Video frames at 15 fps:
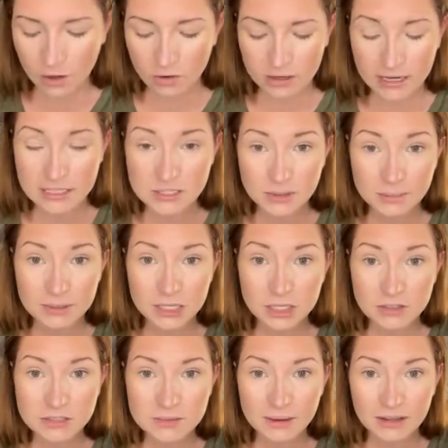Okay, so I'm going
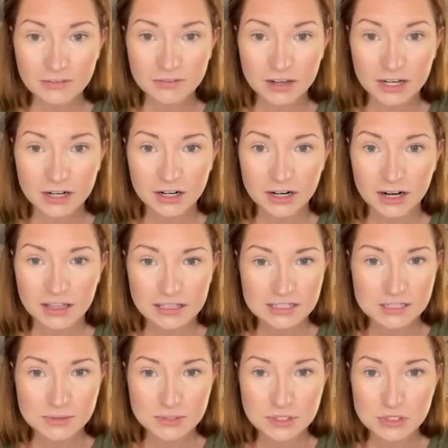to use my finger.
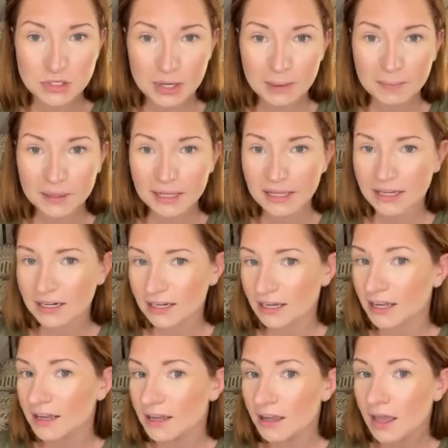This one's
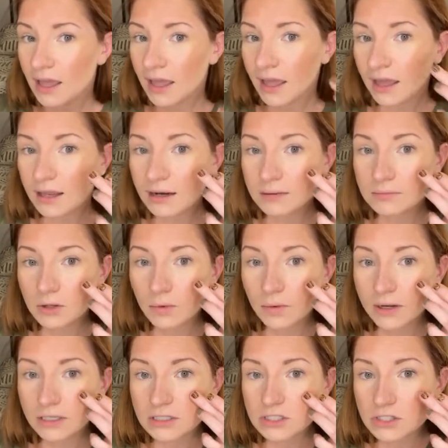Tropicana. And I'm
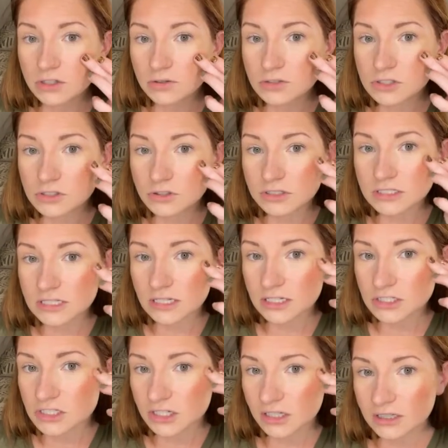going to
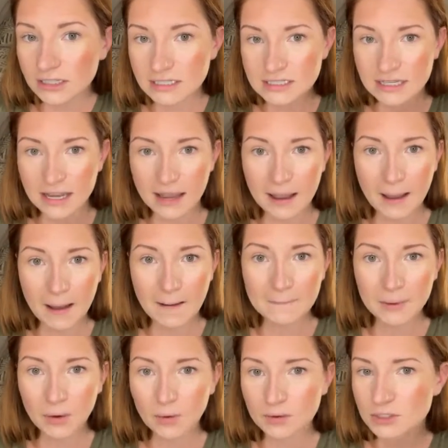strategically
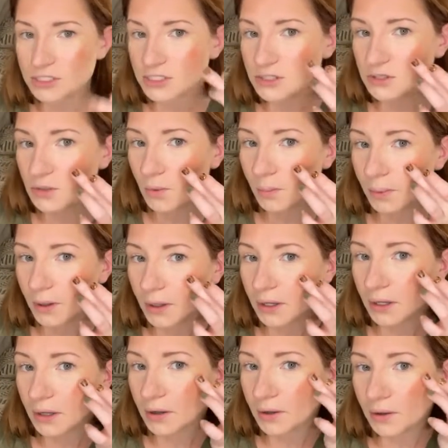tap, oh, she's so
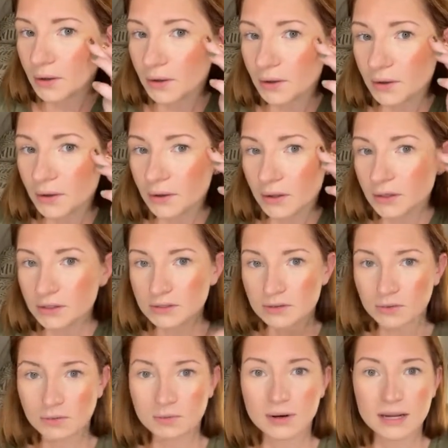pretty,
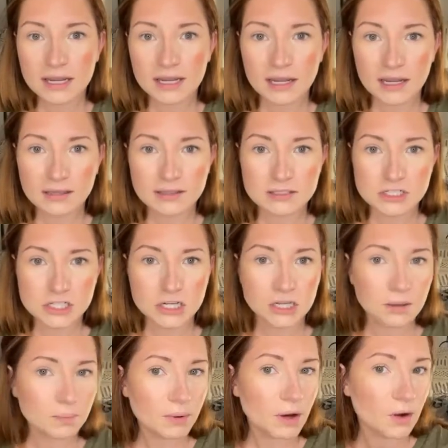right on the
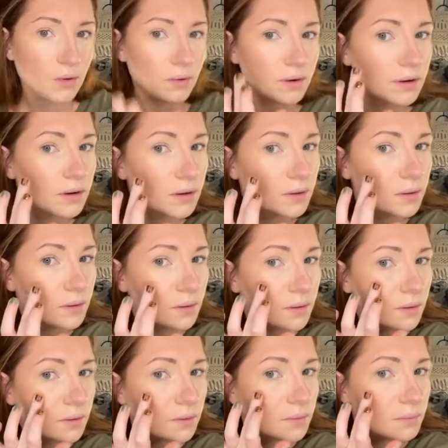cheekbone.
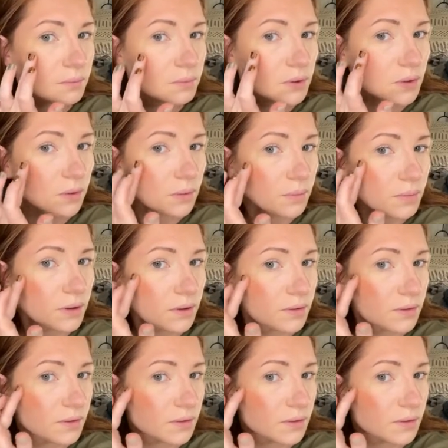Boom.